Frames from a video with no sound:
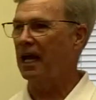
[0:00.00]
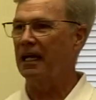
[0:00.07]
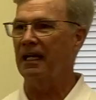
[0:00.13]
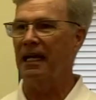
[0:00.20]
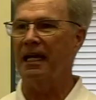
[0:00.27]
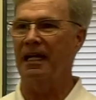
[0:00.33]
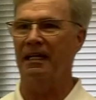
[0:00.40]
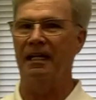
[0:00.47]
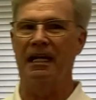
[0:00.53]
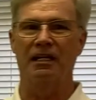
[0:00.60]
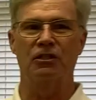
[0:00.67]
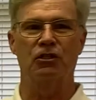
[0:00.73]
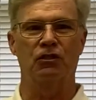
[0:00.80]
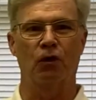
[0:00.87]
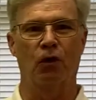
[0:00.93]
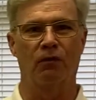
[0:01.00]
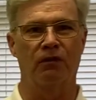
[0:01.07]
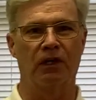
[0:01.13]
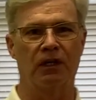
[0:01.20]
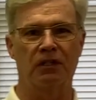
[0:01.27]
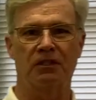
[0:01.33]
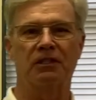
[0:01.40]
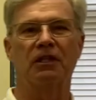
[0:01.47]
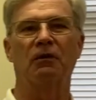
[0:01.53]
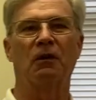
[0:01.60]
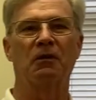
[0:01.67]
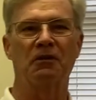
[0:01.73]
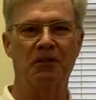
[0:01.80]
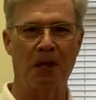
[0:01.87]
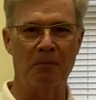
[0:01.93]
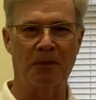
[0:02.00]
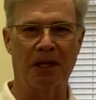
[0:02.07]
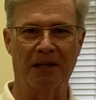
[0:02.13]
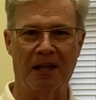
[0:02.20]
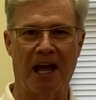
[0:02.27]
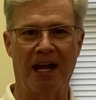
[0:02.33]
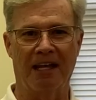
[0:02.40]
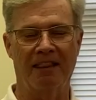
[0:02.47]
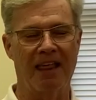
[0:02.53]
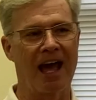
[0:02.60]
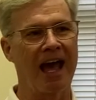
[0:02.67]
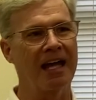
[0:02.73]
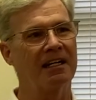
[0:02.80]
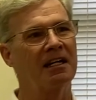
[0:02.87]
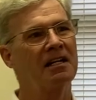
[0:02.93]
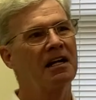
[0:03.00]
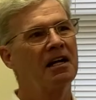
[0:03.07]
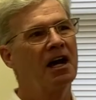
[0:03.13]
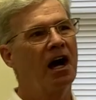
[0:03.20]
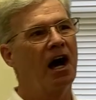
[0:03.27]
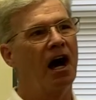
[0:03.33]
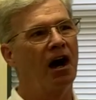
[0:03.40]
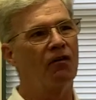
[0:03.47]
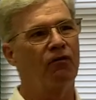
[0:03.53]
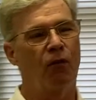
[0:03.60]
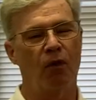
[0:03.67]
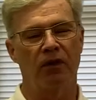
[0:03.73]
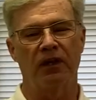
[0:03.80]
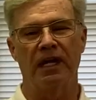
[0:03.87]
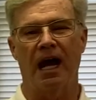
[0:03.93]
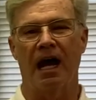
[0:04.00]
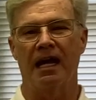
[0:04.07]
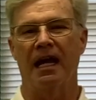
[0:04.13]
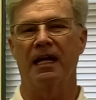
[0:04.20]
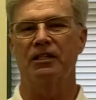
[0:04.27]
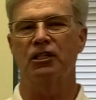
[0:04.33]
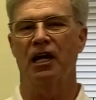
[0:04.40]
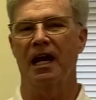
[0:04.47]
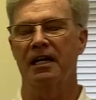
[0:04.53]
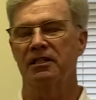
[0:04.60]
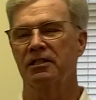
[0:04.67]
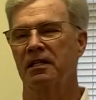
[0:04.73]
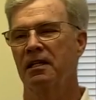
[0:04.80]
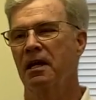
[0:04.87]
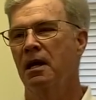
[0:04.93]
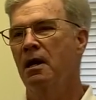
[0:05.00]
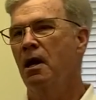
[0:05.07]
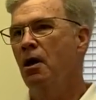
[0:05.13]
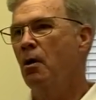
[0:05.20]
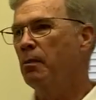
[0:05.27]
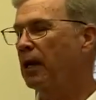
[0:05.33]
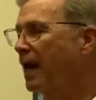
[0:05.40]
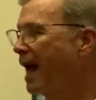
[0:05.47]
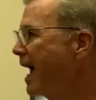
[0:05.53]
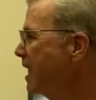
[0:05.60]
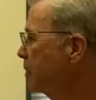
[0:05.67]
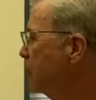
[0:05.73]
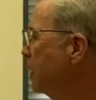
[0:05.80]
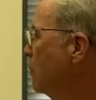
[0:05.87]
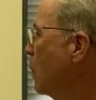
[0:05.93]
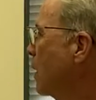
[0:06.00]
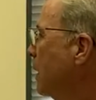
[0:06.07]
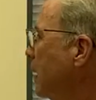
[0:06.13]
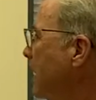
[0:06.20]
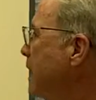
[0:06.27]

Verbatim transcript: like in his service or something like that uh, for the IHS. But actually what it